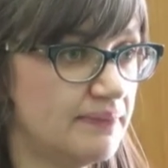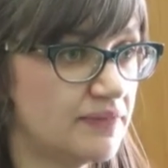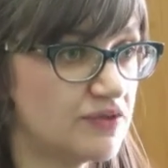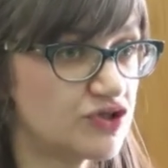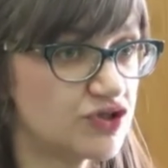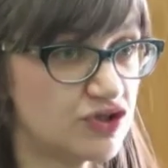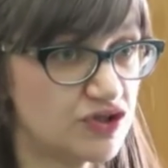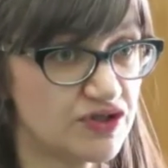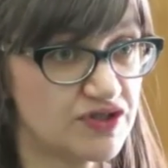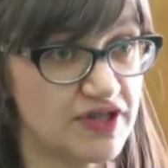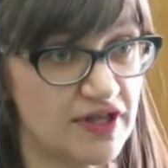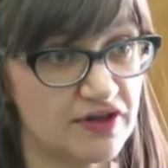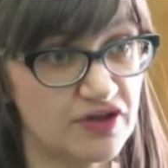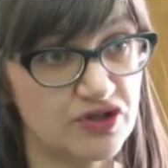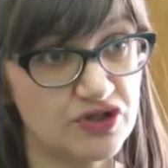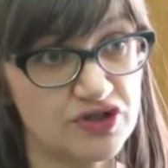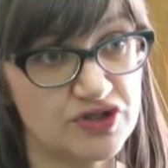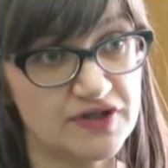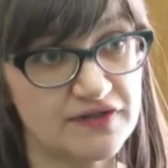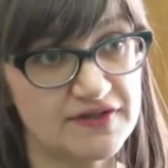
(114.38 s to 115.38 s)
students in
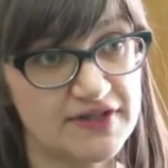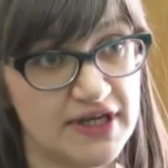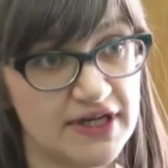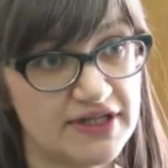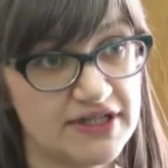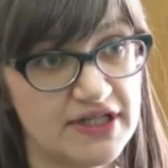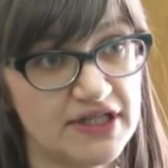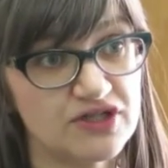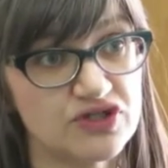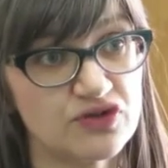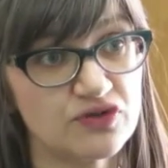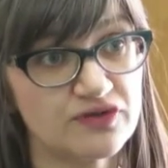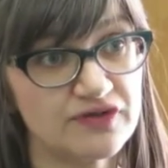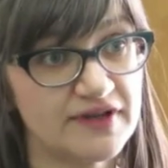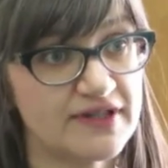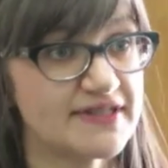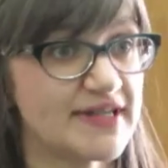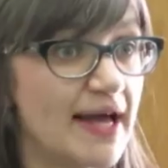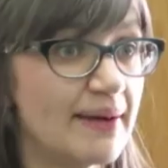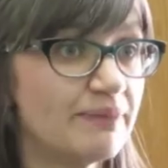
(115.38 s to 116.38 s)
their use of Xerte. So for
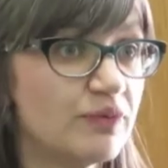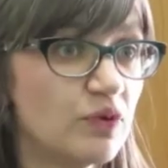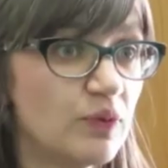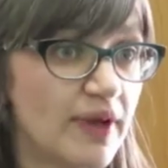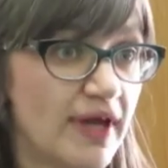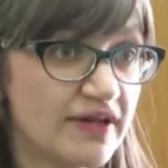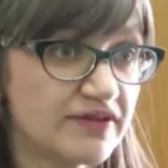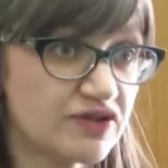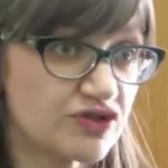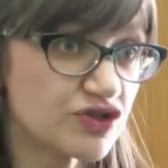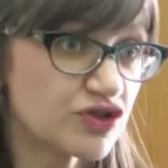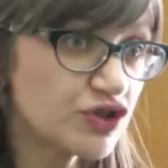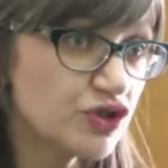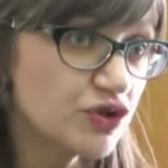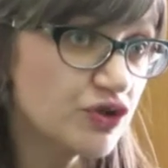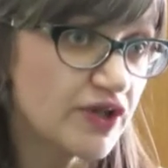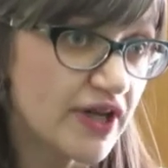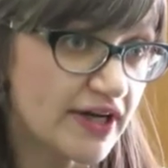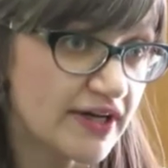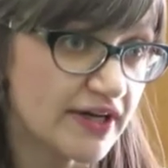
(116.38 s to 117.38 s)
example, we had
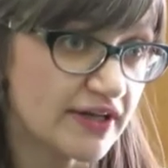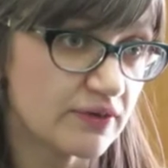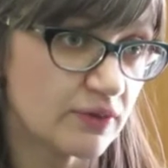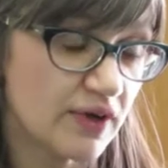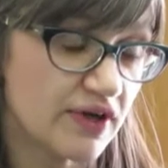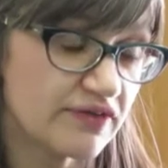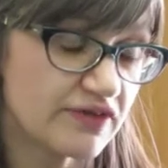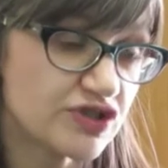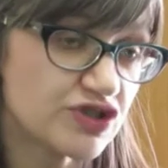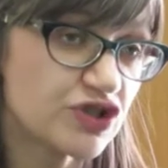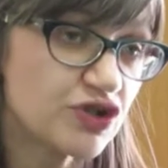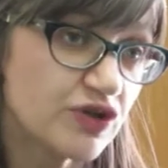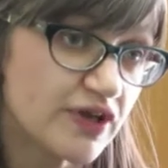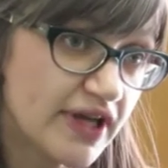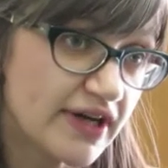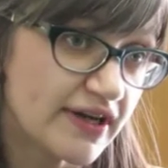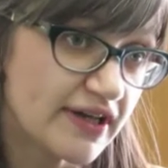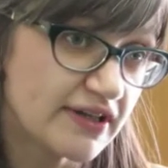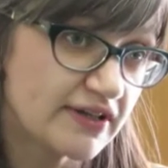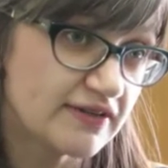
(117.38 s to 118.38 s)
one of our school
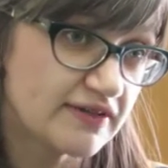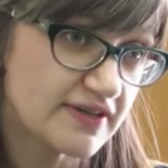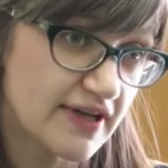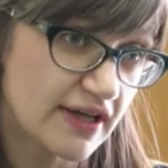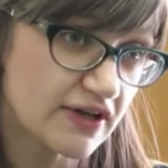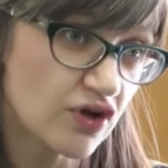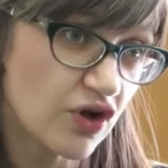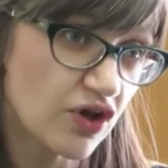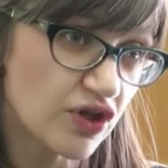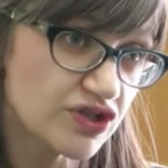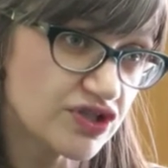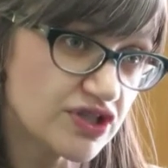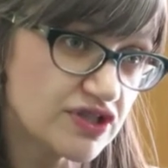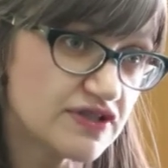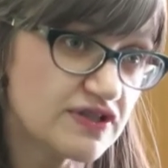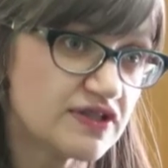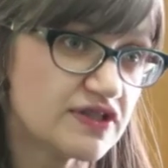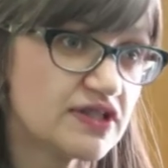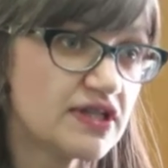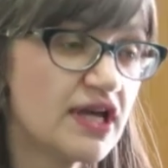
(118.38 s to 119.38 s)
learning
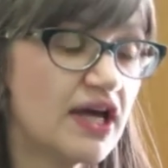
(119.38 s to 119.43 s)
technologists